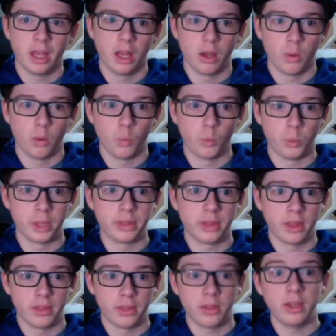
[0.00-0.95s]

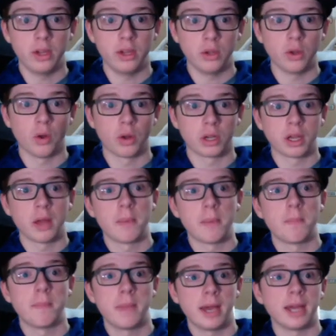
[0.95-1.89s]
with the New York
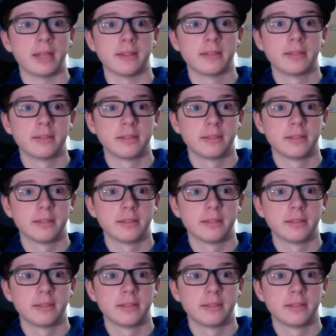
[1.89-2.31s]
Mets.